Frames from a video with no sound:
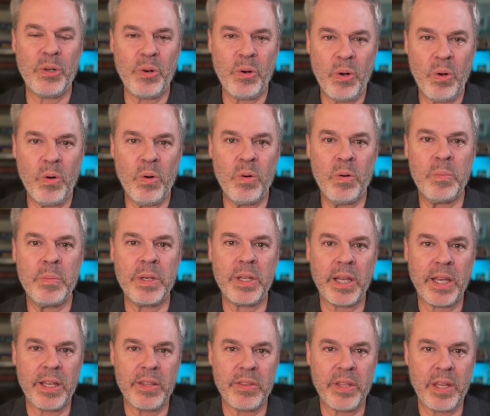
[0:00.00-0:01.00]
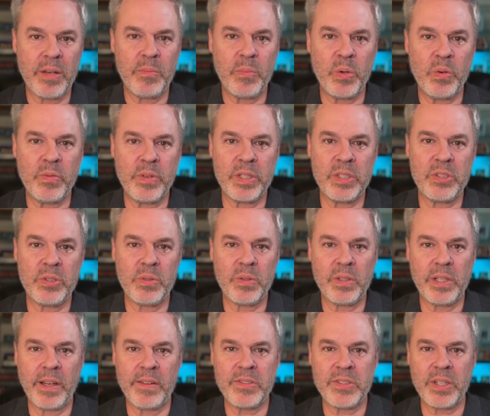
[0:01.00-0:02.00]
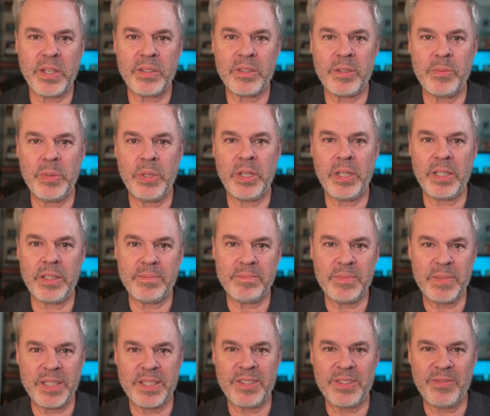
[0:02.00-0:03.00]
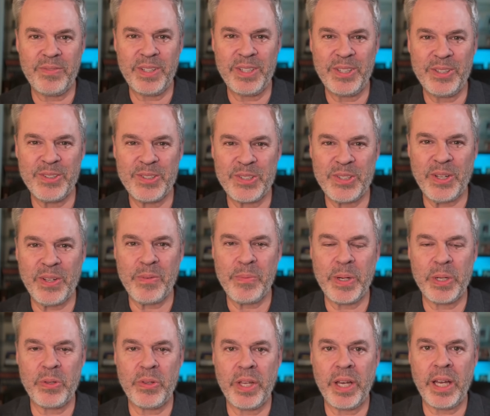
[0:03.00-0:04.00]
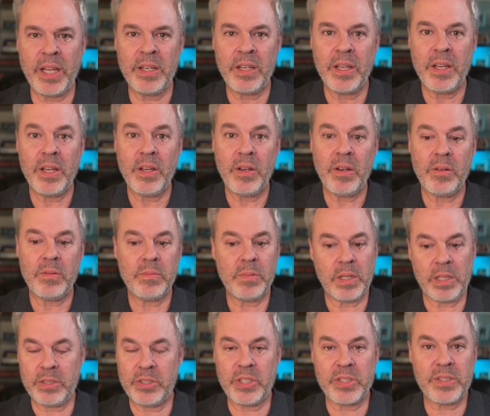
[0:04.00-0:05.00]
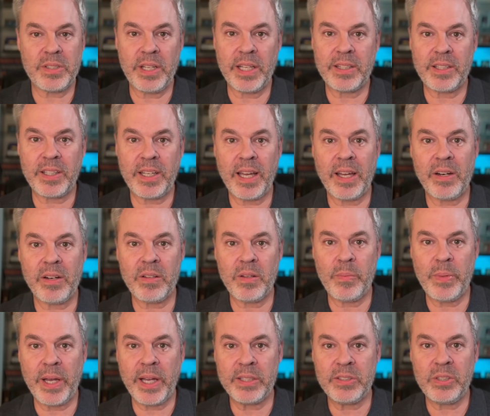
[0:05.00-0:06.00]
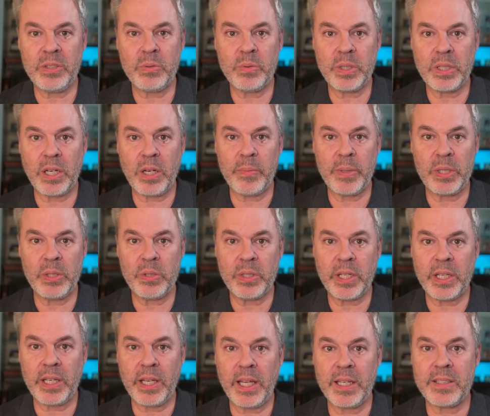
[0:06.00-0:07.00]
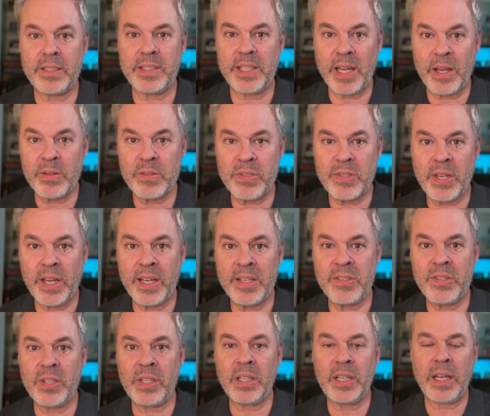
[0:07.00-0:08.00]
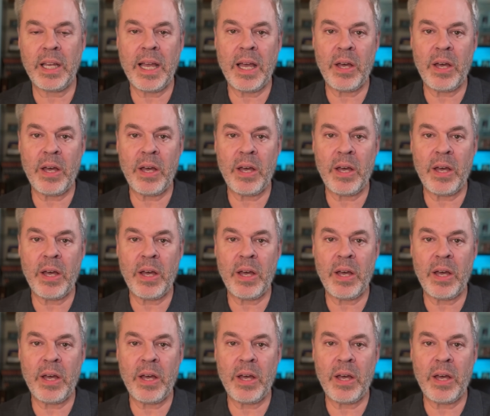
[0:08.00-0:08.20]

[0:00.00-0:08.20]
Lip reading: home and then move into a lifestyle community, this video is all about that. Just let the cat out of the bag too. We're going to be looking at downsizing,